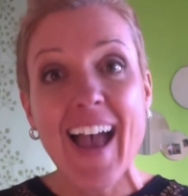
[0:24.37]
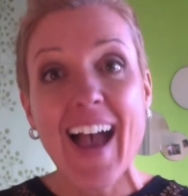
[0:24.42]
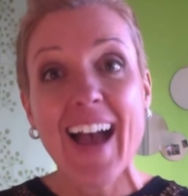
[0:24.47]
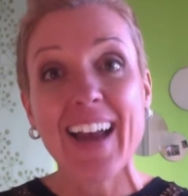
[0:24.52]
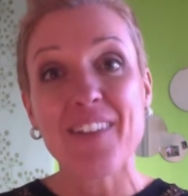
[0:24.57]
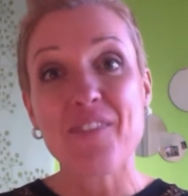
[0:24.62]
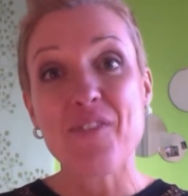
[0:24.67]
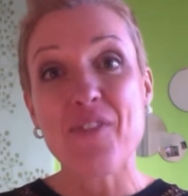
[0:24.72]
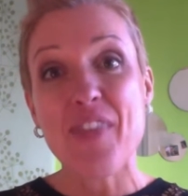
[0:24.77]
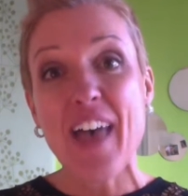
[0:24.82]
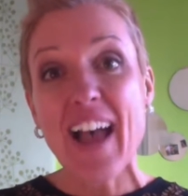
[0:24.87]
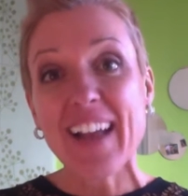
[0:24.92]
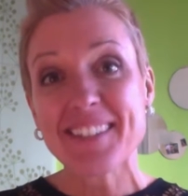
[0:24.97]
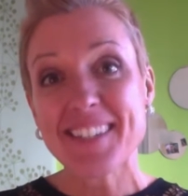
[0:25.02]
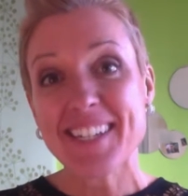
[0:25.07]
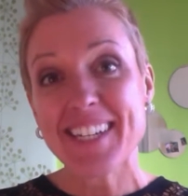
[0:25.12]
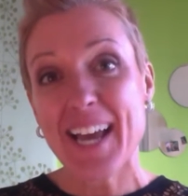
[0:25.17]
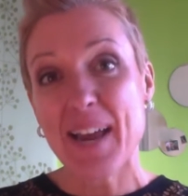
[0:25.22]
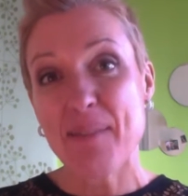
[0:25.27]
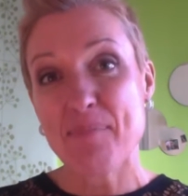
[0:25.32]
And if
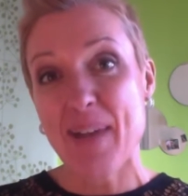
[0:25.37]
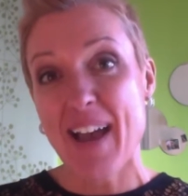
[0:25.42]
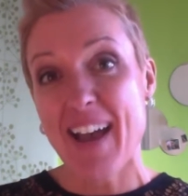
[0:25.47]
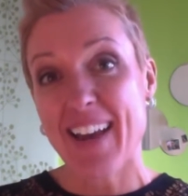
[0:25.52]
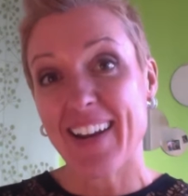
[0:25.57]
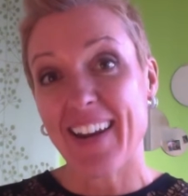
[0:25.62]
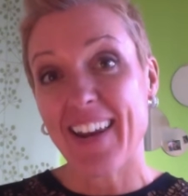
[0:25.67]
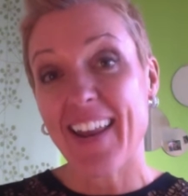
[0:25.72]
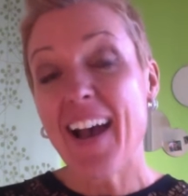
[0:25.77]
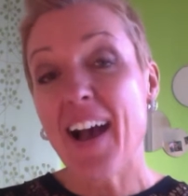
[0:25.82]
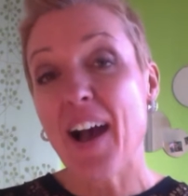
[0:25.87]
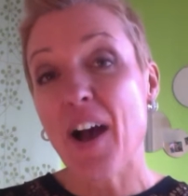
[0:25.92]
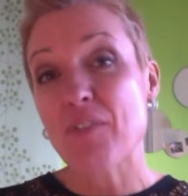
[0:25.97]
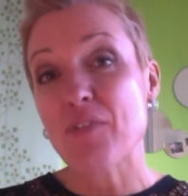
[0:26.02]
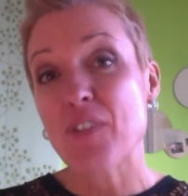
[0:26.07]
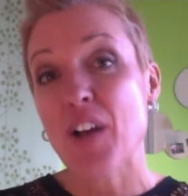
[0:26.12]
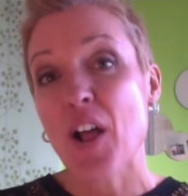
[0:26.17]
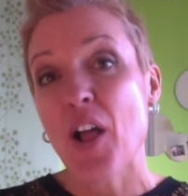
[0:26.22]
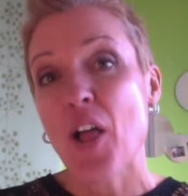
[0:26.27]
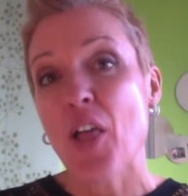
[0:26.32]
that's not bad enough,
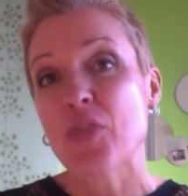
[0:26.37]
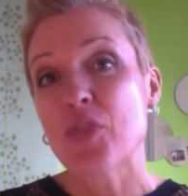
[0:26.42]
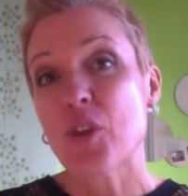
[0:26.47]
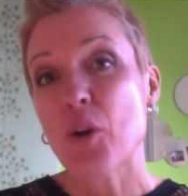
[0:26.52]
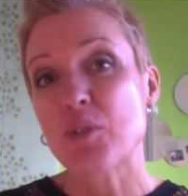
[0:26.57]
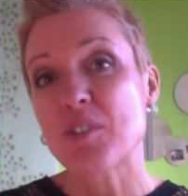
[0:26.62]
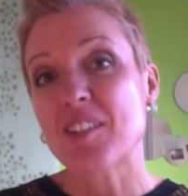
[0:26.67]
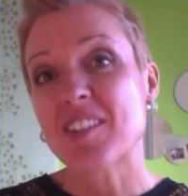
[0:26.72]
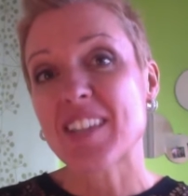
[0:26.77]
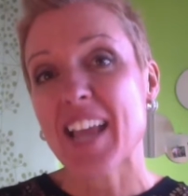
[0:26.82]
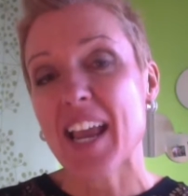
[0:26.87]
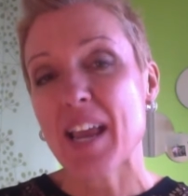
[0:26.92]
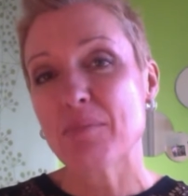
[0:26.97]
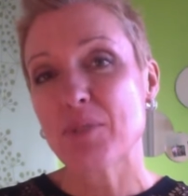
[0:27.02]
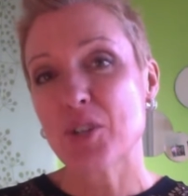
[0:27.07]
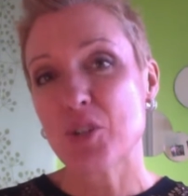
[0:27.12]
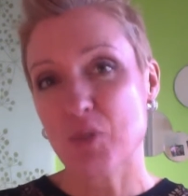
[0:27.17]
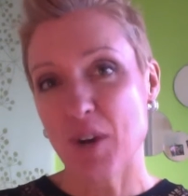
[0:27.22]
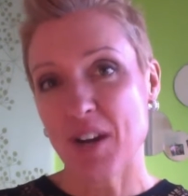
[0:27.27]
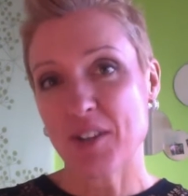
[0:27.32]
those same
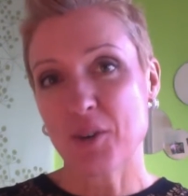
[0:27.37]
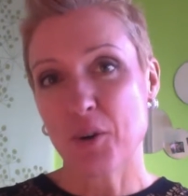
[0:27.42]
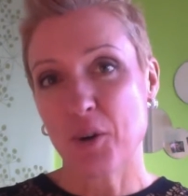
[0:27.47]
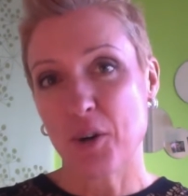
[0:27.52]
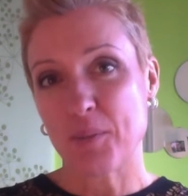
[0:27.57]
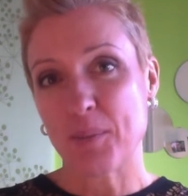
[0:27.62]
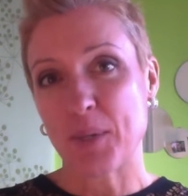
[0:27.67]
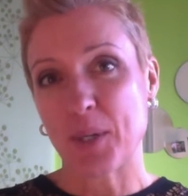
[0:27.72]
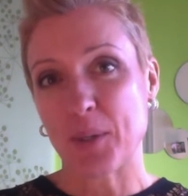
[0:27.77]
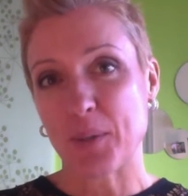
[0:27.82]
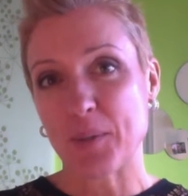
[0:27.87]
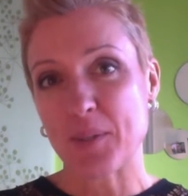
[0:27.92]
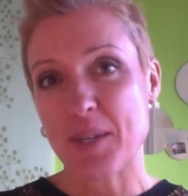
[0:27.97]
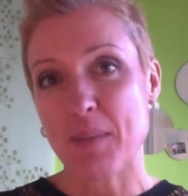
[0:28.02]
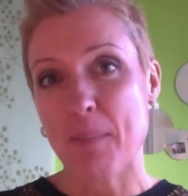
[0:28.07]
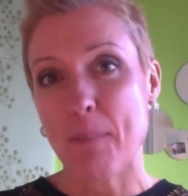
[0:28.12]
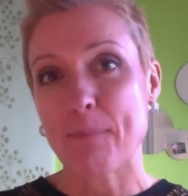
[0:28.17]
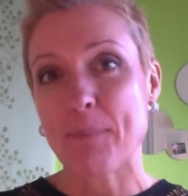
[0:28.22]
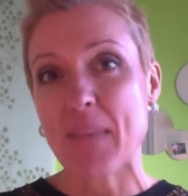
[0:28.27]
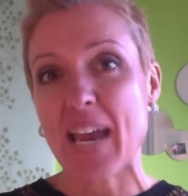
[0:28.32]
stress hormones
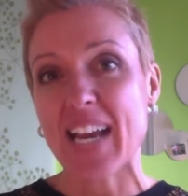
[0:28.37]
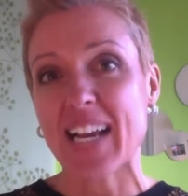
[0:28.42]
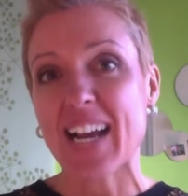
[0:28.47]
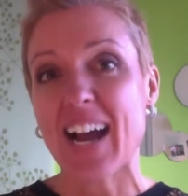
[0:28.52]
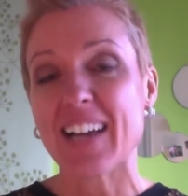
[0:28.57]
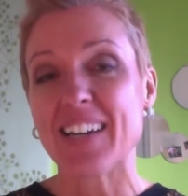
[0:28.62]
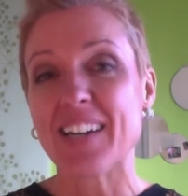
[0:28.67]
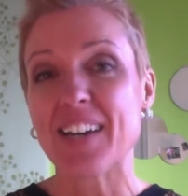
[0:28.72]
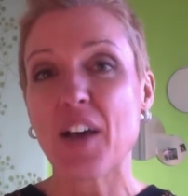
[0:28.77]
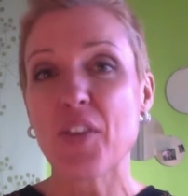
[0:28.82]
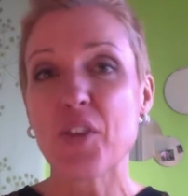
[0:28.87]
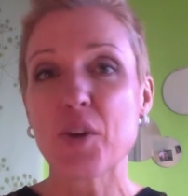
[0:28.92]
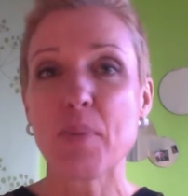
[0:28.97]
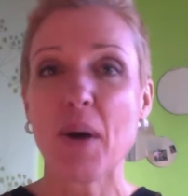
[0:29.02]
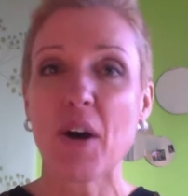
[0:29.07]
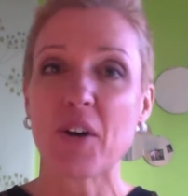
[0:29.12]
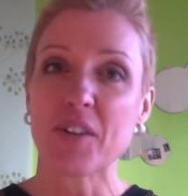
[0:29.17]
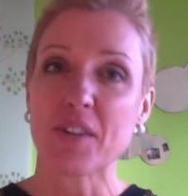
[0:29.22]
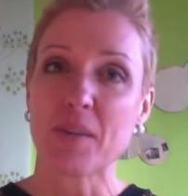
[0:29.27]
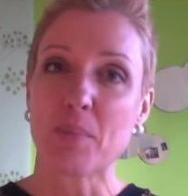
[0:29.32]
make another
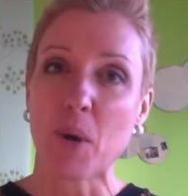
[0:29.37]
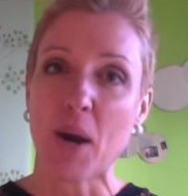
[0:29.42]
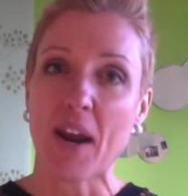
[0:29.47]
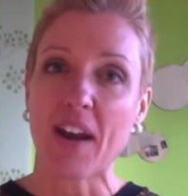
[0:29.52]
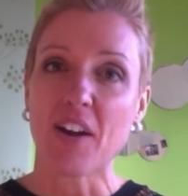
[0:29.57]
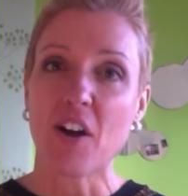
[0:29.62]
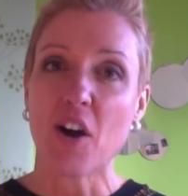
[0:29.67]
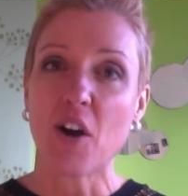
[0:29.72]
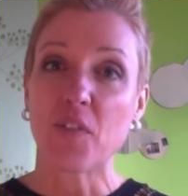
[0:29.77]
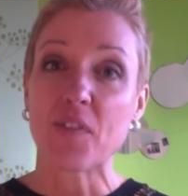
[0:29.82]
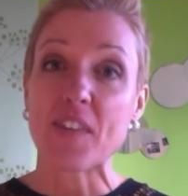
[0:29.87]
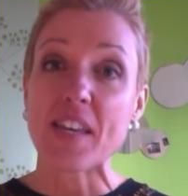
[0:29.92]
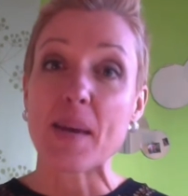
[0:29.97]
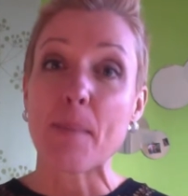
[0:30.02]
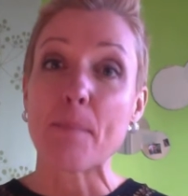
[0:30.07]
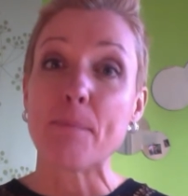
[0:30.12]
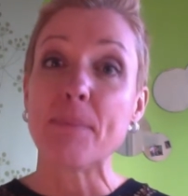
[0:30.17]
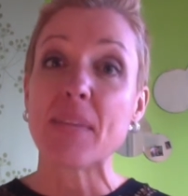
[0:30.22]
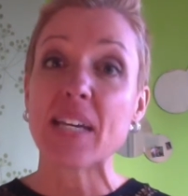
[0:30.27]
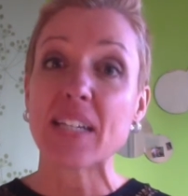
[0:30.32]
part of the brain called the
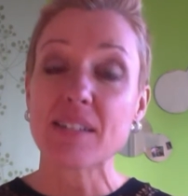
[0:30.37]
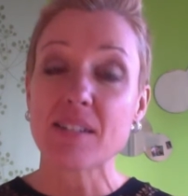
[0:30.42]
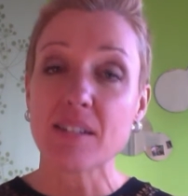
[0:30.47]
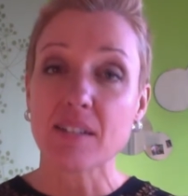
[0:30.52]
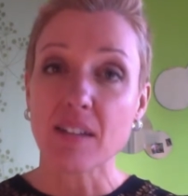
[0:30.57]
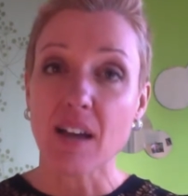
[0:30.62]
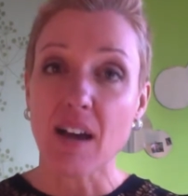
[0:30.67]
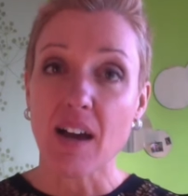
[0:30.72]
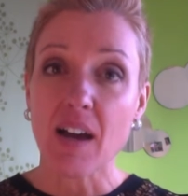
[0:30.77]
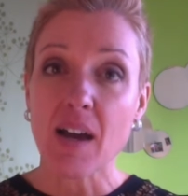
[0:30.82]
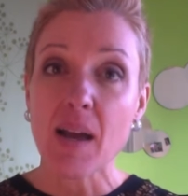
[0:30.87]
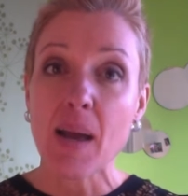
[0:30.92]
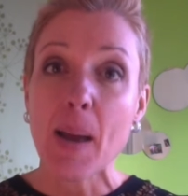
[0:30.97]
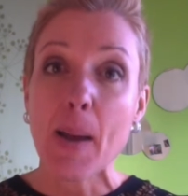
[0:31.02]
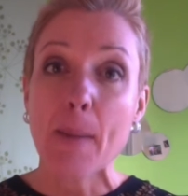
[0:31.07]
amygdala